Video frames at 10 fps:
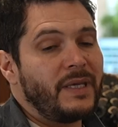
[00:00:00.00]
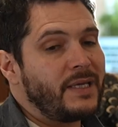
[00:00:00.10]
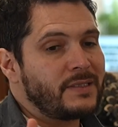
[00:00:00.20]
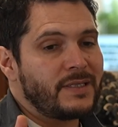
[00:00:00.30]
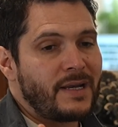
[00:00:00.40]

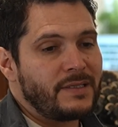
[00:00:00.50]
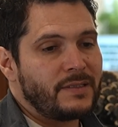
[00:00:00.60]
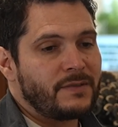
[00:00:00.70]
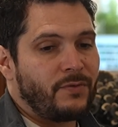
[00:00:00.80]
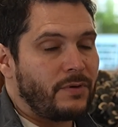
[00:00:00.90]
biggest
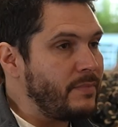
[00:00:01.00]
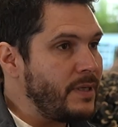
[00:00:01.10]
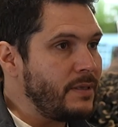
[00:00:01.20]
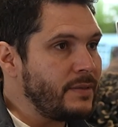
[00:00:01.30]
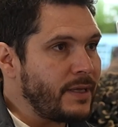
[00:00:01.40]
challenges for
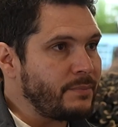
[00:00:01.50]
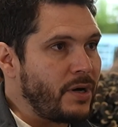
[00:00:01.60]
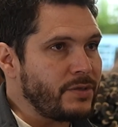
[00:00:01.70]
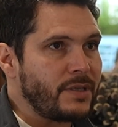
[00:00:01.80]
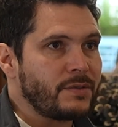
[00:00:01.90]
me in that
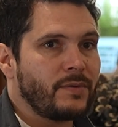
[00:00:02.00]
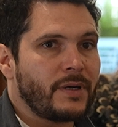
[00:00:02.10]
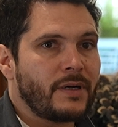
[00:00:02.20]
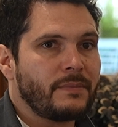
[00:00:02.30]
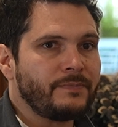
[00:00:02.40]
project
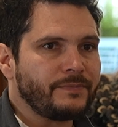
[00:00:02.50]
were